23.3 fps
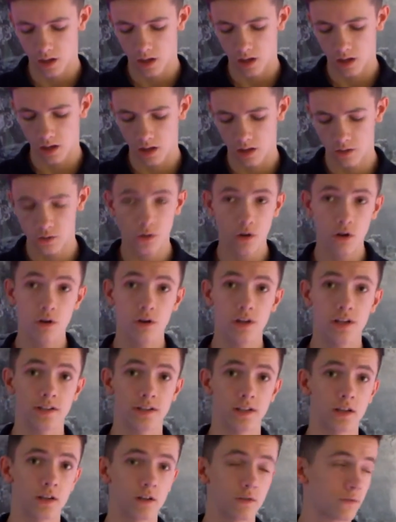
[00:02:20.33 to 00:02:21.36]
Not only
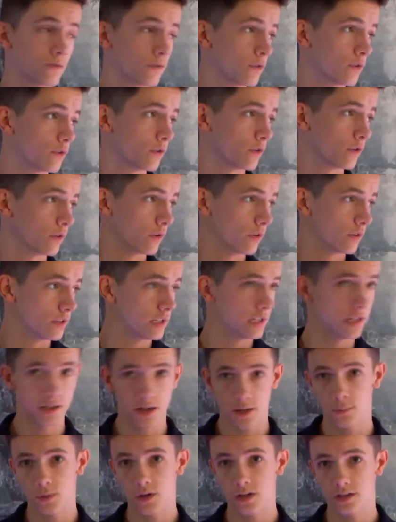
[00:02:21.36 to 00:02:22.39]
is it good for
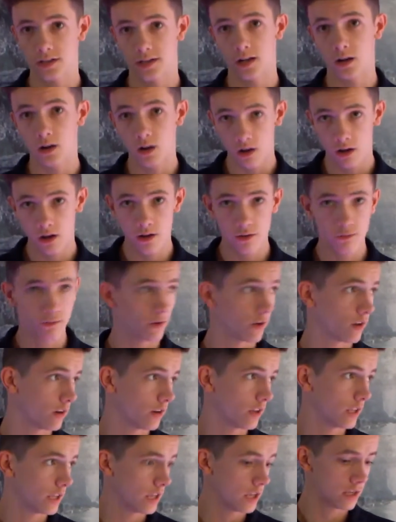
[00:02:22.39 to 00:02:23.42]
DJ mixing live
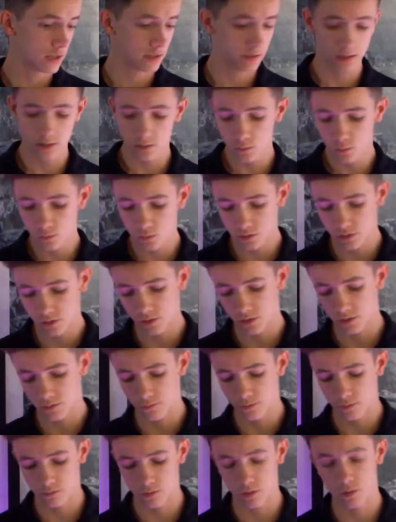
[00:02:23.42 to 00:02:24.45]
and at gigs, it's also
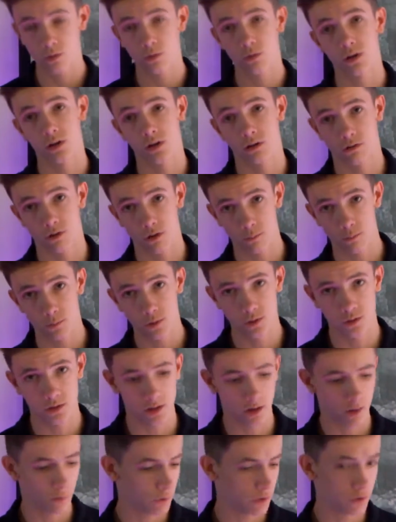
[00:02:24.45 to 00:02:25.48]
good for recording your own
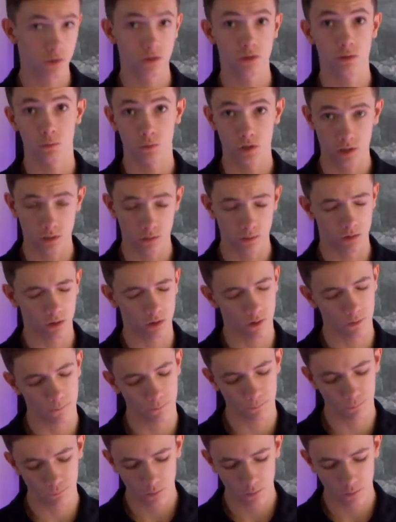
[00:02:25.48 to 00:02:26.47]
music, which we do a lot.